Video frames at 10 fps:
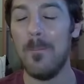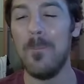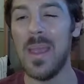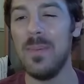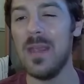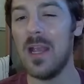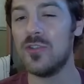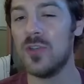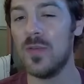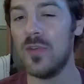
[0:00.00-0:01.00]
Maybe I
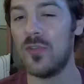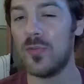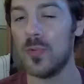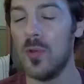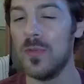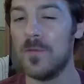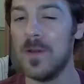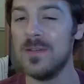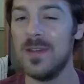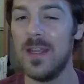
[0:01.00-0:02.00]
should have just thrown the
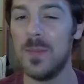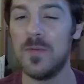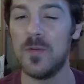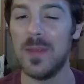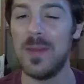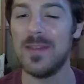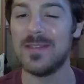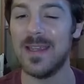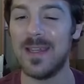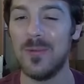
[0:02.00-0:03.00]
Frenzy there before they made the
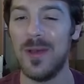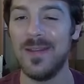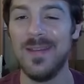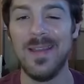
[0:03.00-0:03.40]
second one,